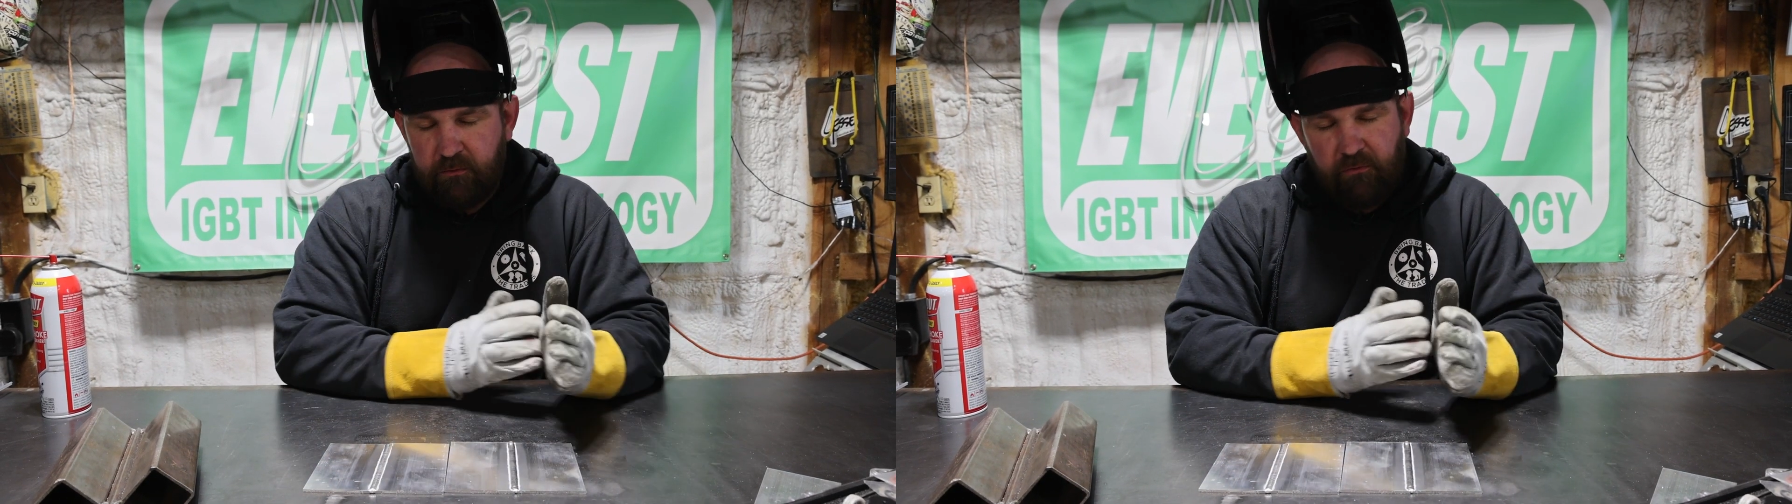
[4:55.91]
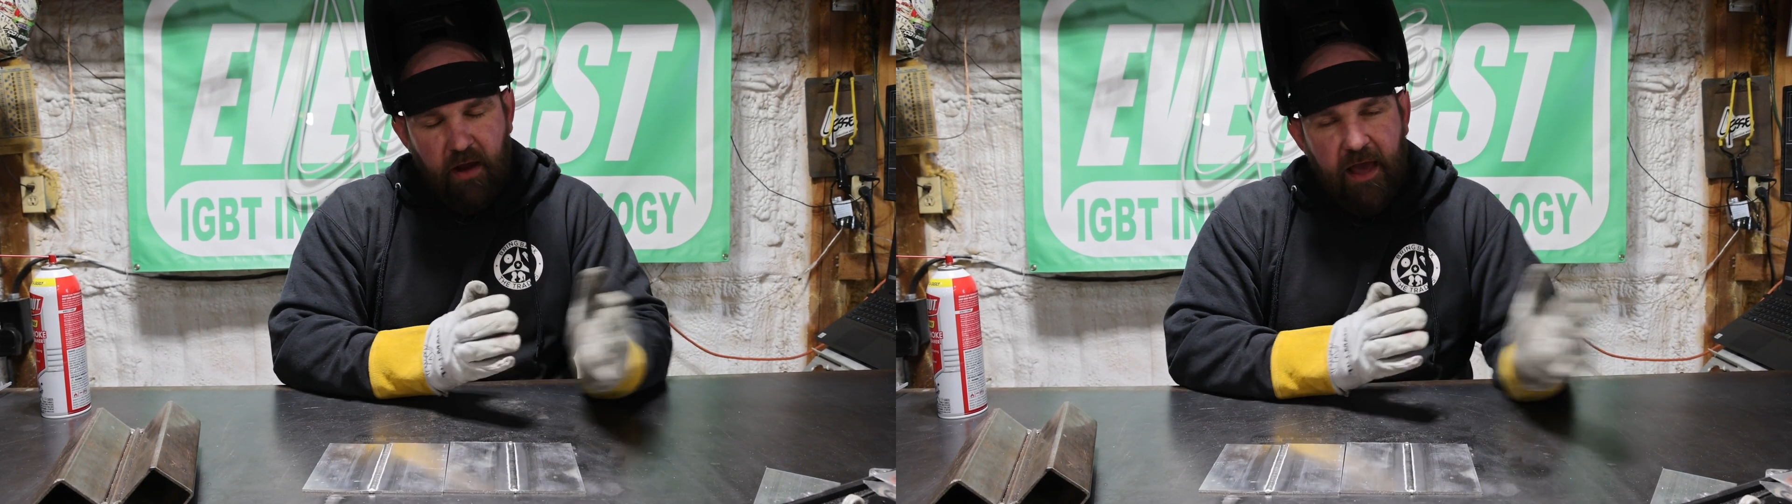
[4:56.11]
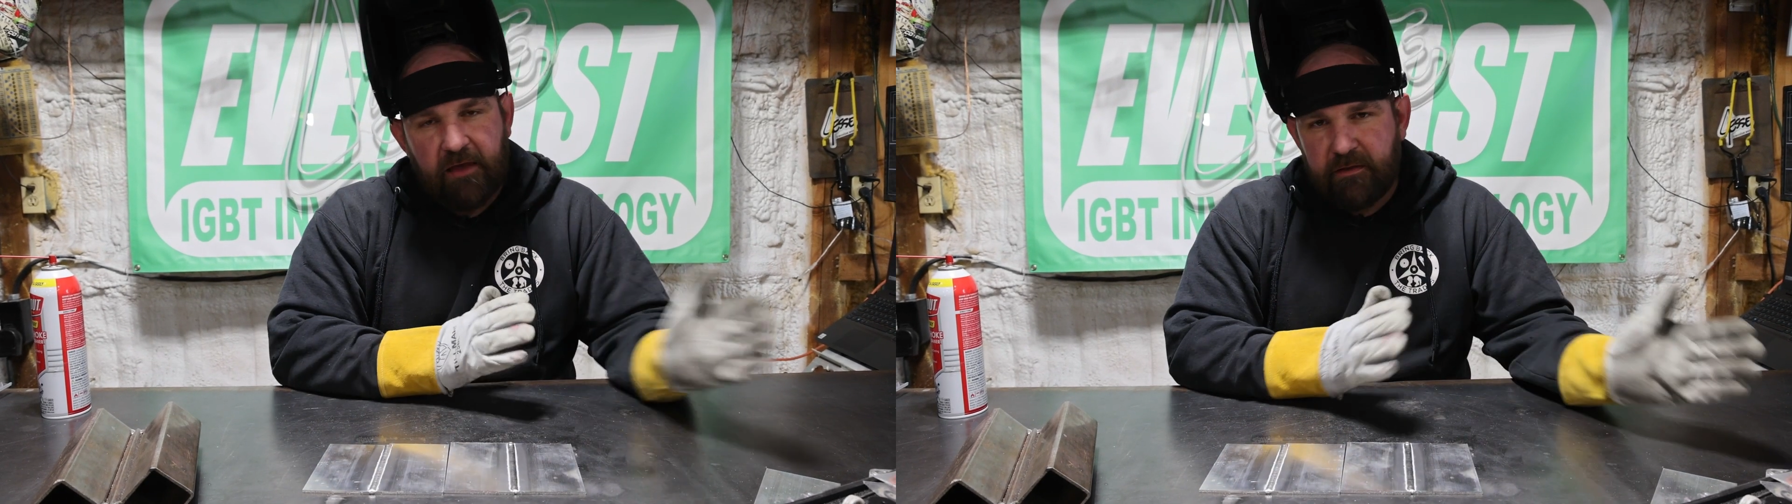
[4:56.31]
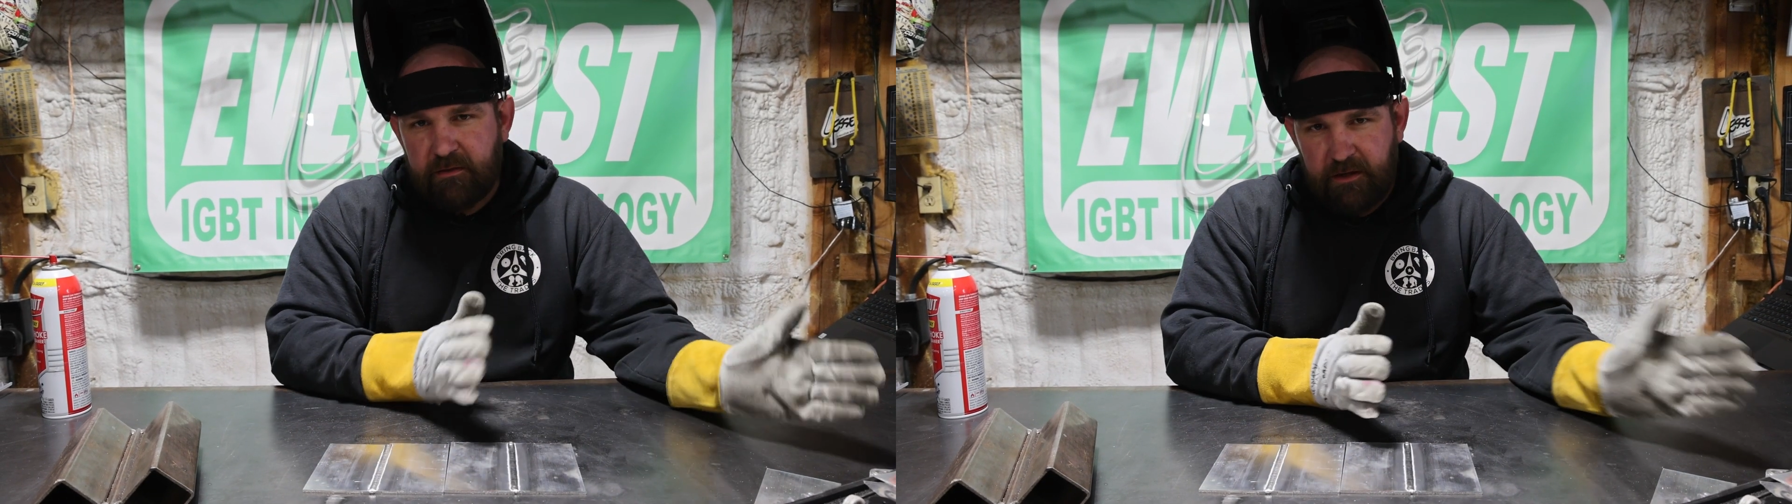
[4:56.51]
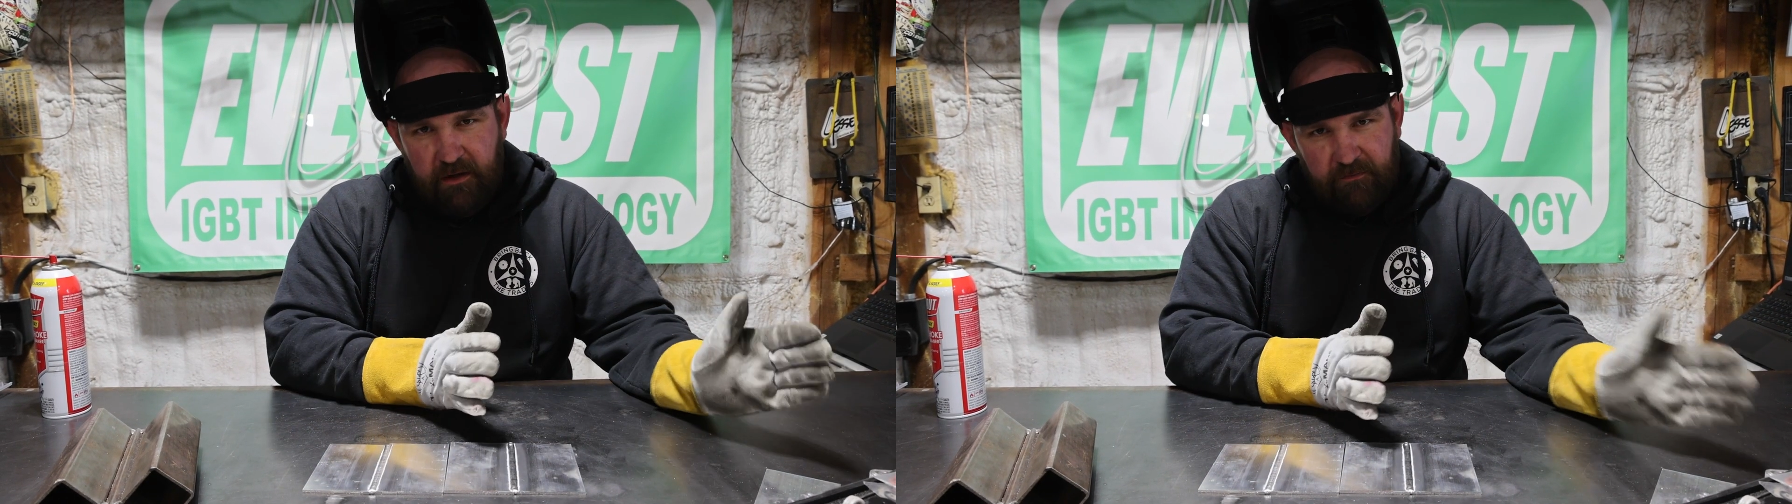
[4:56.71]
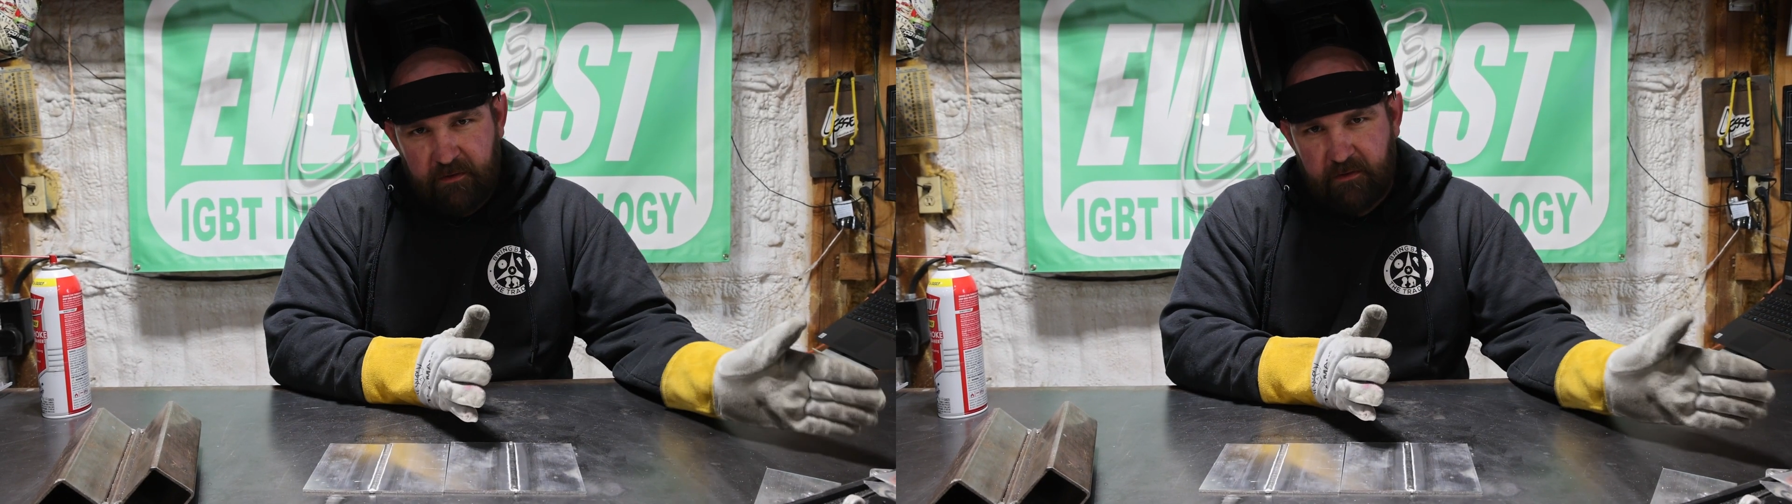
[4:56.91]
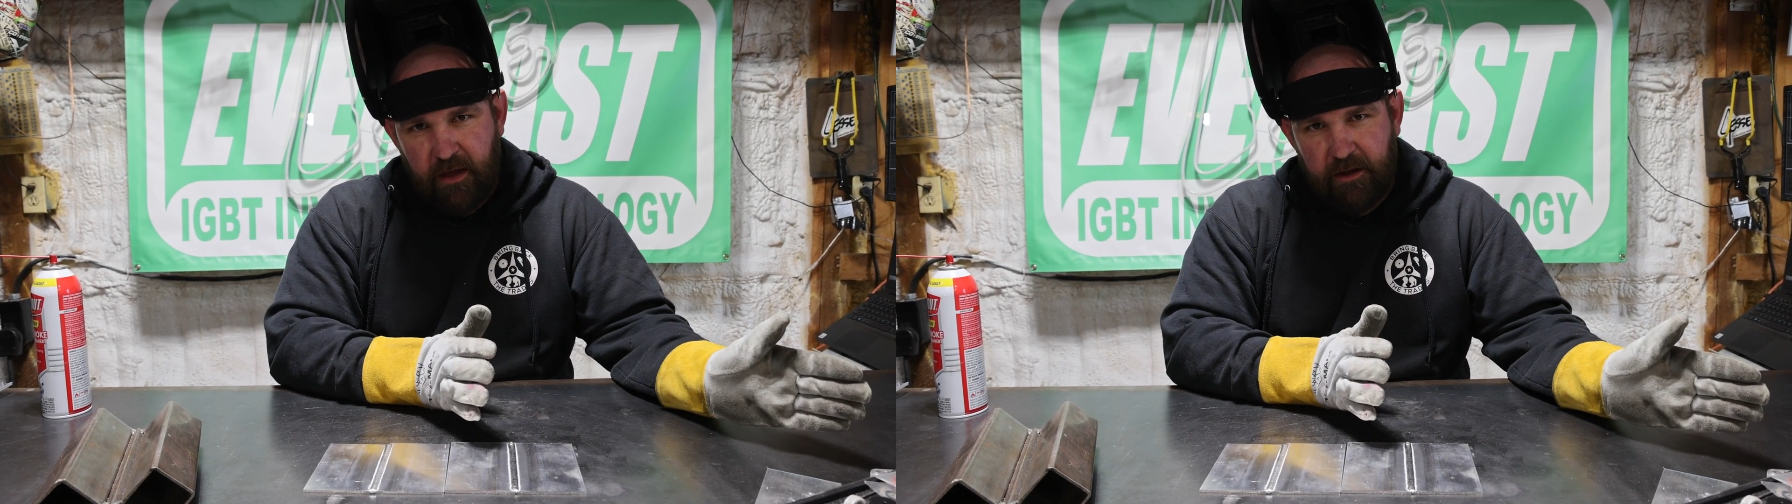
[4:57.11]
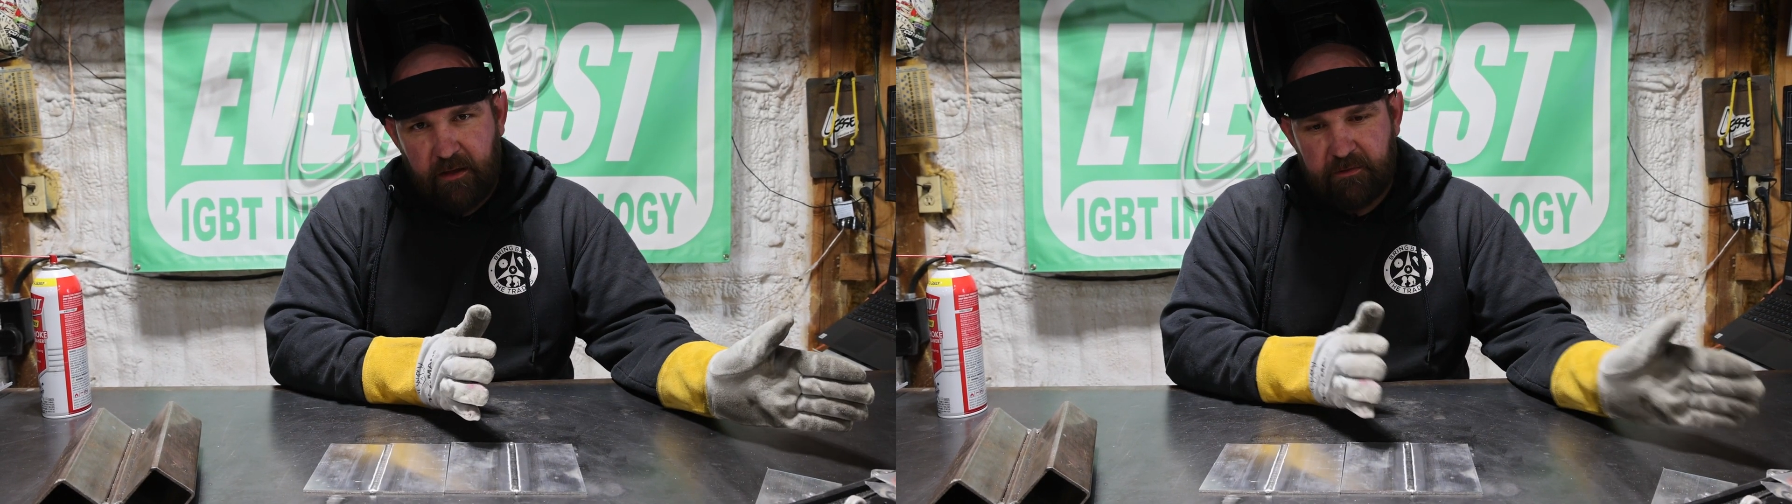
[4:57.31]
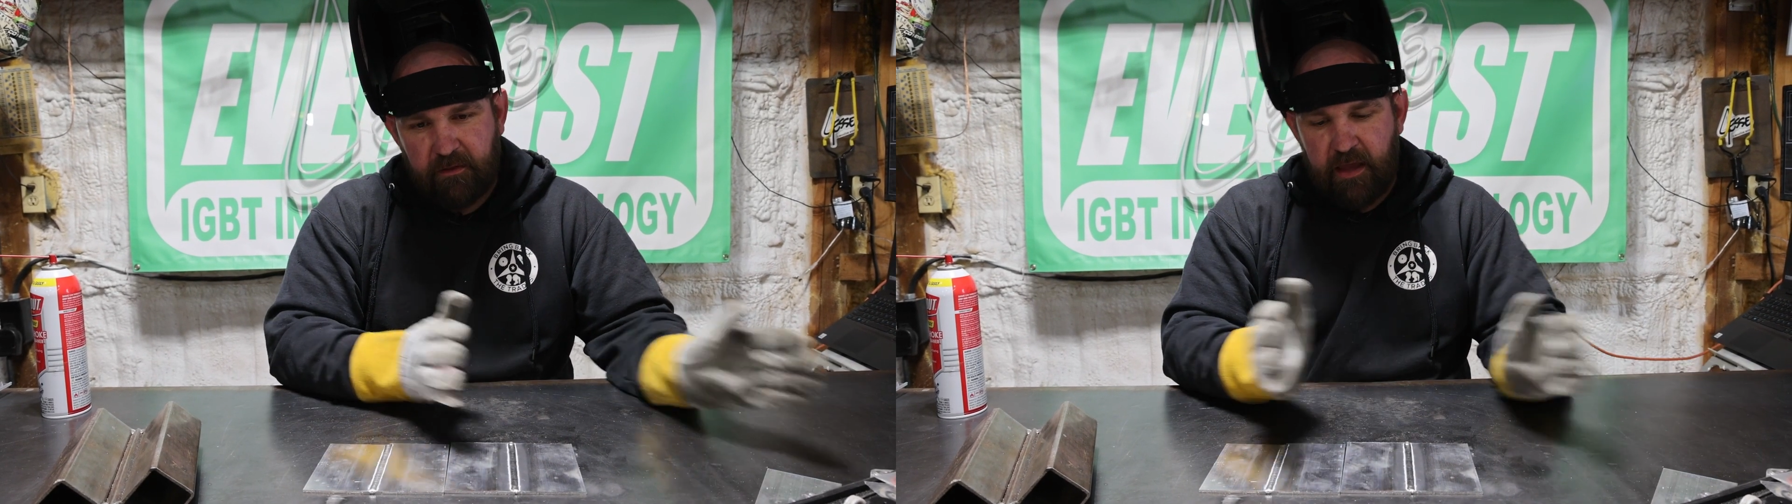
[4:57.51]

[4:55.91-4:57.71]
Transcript: drastically different setups.